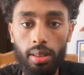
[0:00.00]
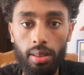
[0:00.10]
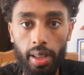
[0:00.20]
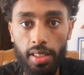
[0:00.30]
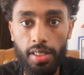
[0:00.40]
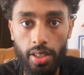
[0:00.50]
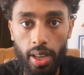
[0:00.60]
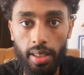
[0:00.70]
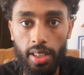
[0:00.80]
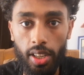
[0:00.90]
text
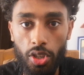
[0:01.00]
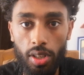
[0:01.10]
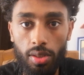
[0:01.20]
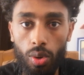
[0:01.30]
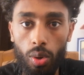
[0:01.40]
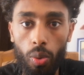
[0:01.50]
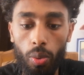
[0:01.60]
chat section. So